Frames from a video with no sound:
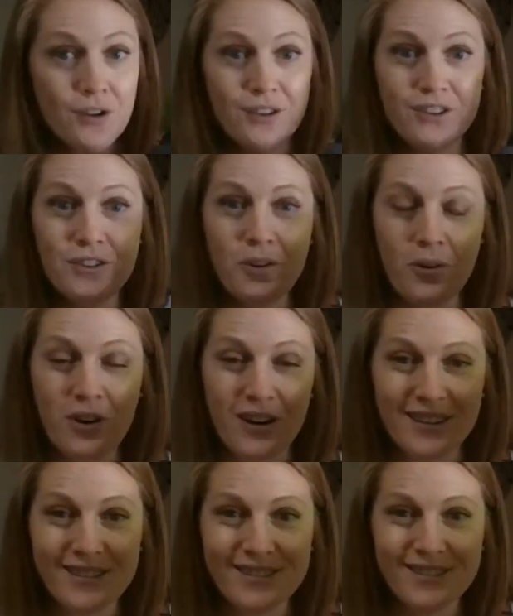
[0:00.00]
your.
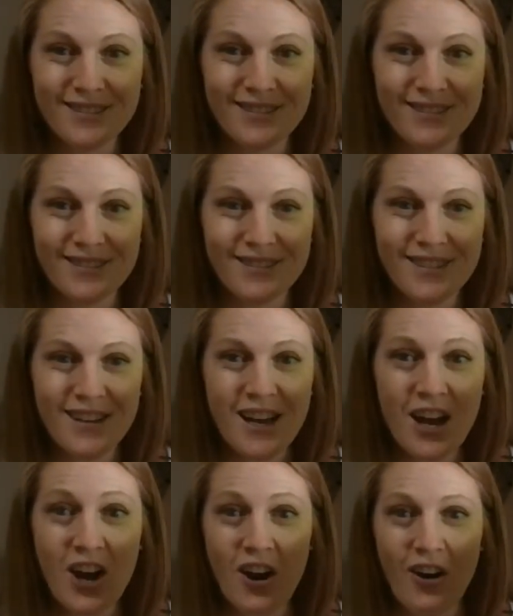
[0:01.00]

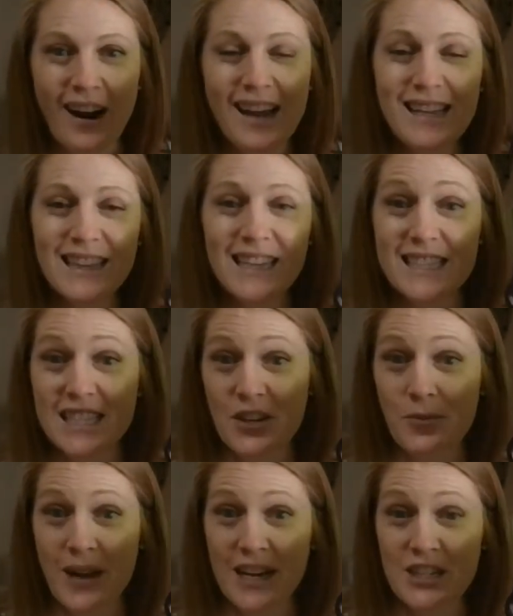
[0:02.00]
All right, let's get
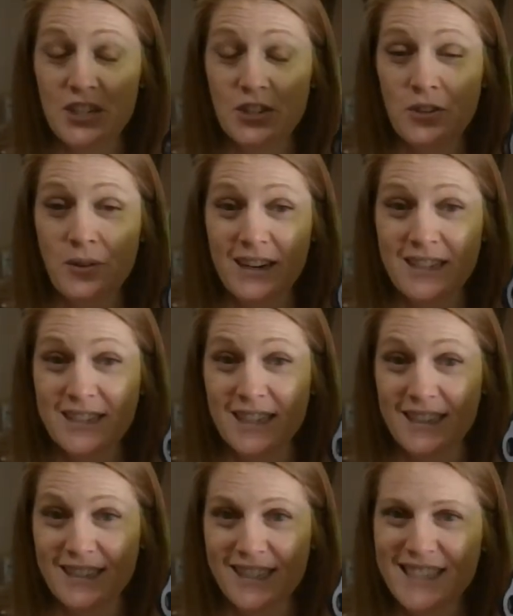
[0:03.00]
ready to do our
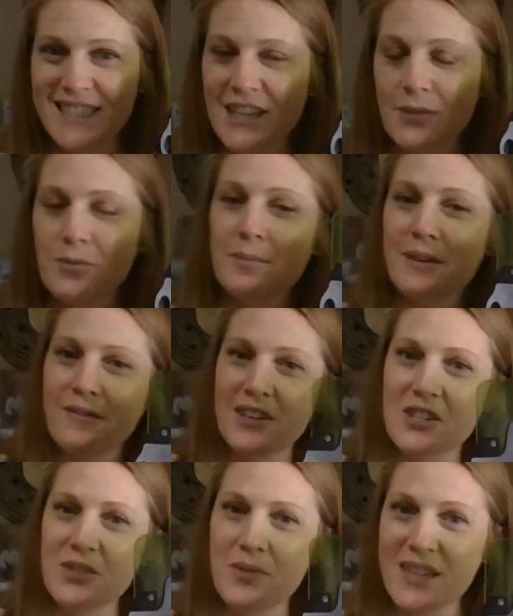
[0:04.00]
sentence and then we'll be
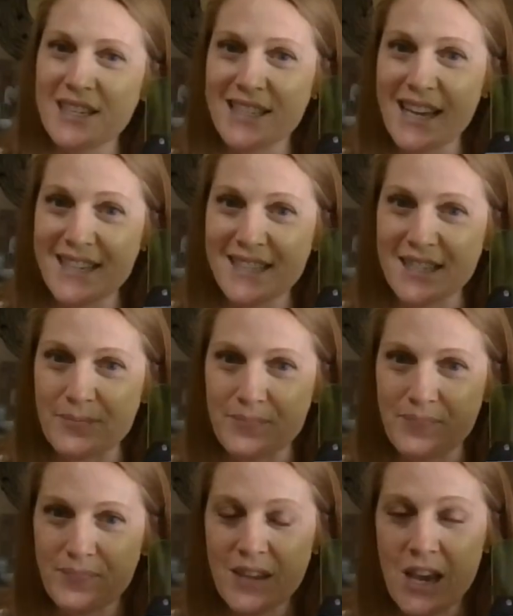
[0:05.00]
finished with this lesson.
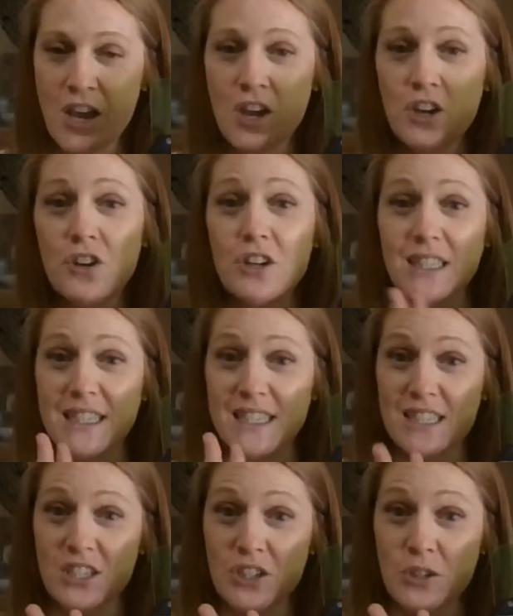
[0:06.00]
You're going to
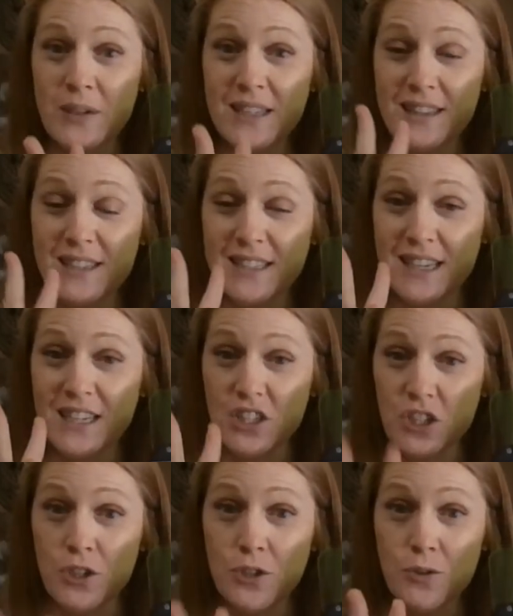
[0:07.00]
listen to the sentence
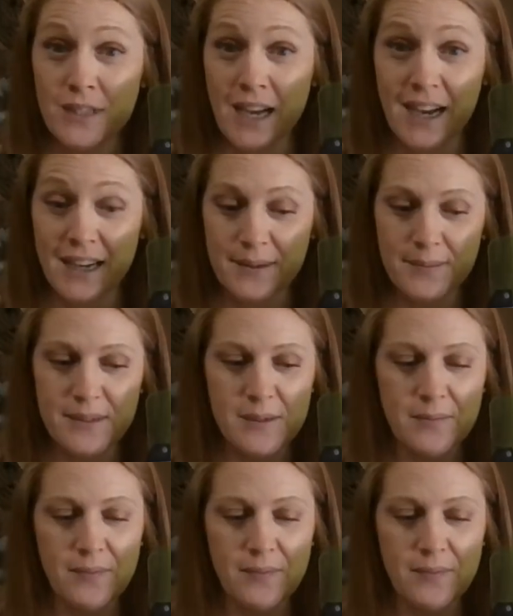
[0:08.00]
2 times.